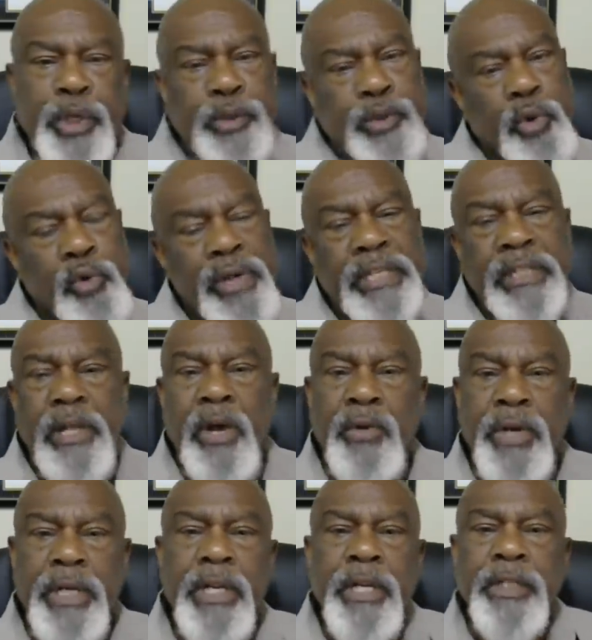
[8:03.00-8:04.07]
a twist
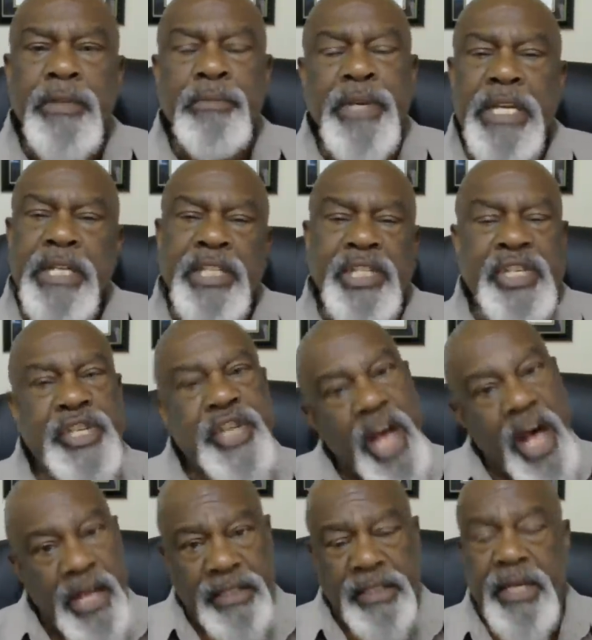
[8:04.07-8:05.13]
on it to be
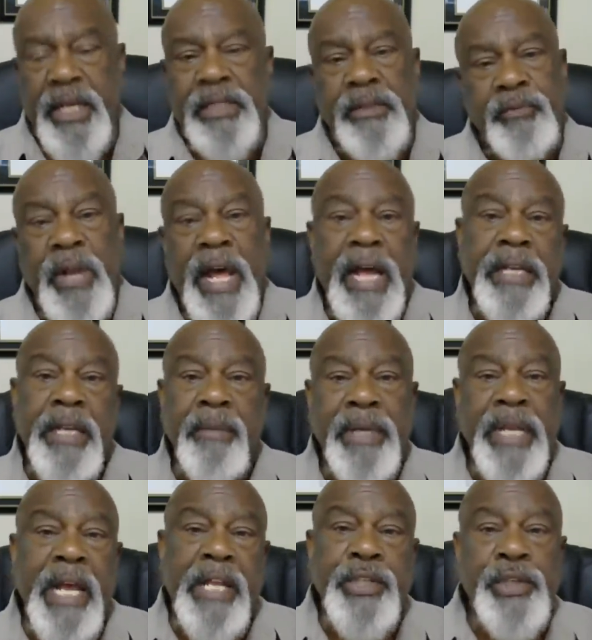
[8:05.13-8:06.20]
just as fly
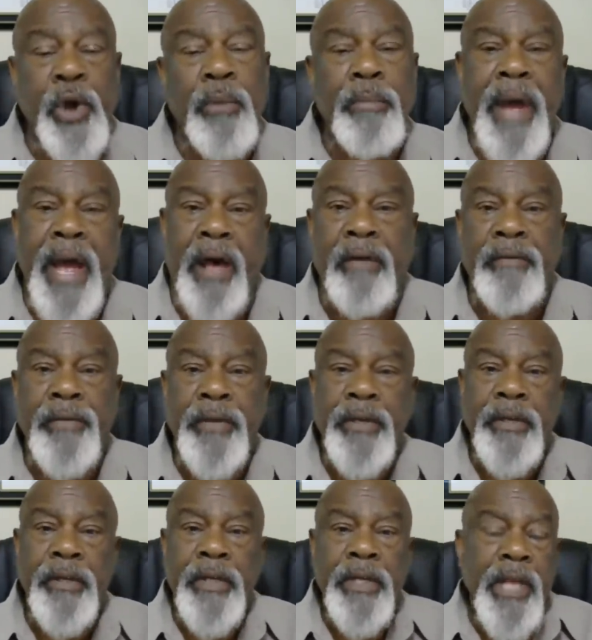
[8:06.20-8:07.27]
coming out your mouth.
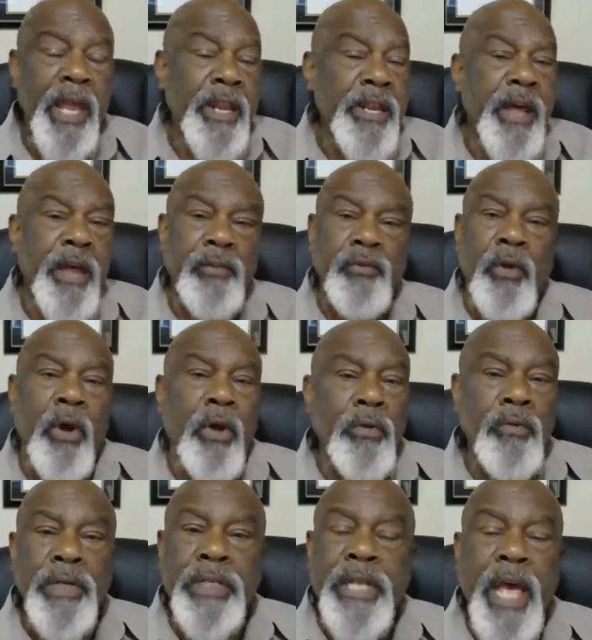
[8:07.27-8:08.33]
Ain't nothing
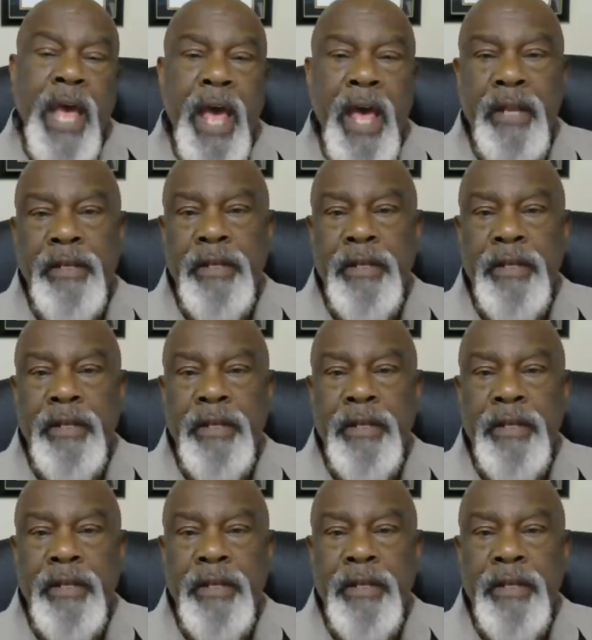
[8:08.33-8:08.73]
wrong with that.